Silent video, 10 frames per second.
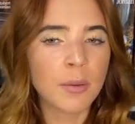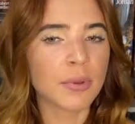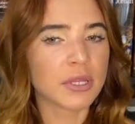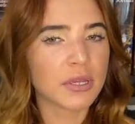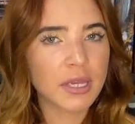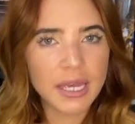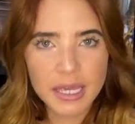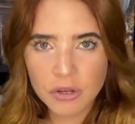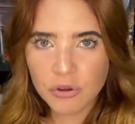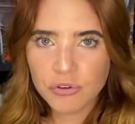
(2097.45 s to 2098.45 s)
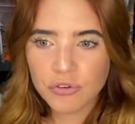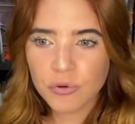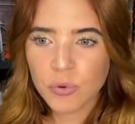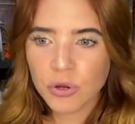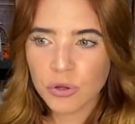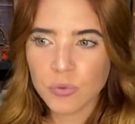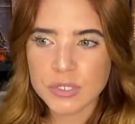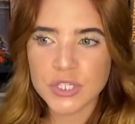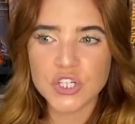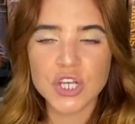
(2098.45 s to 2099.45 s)
but the character work
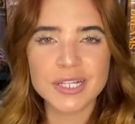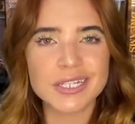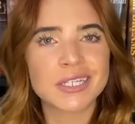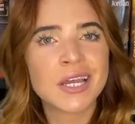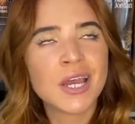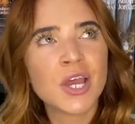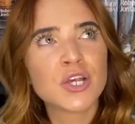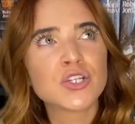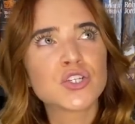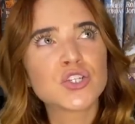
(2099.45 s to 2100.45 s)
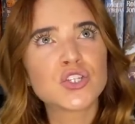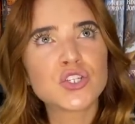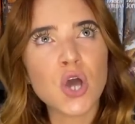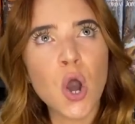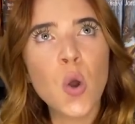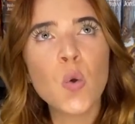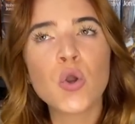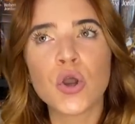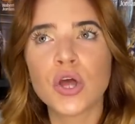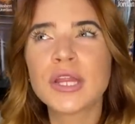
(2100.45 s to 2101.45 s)
was just so
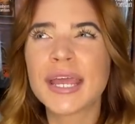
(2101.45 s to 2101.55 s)
good.